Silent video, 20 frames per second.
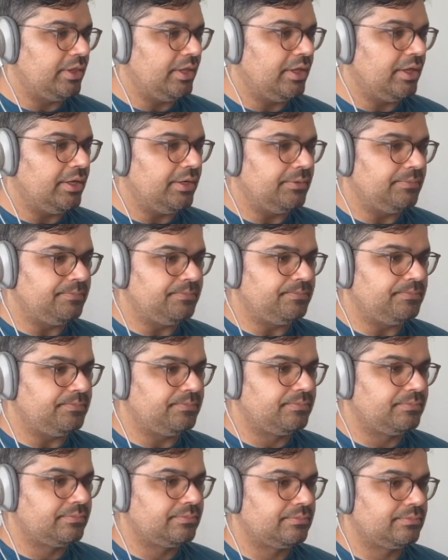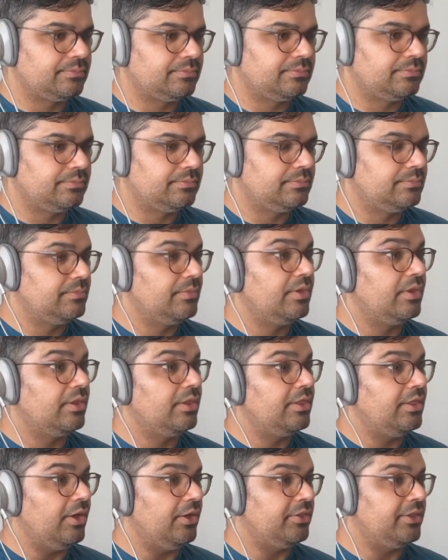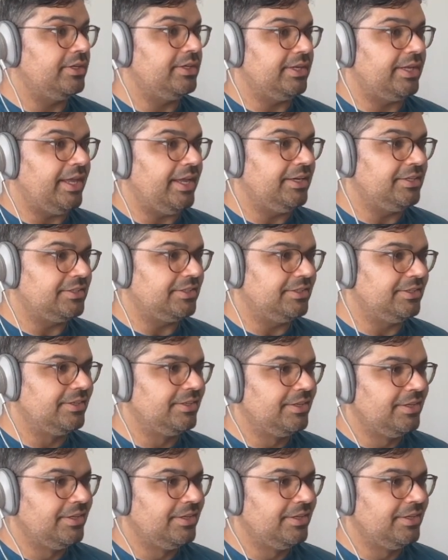the authentication.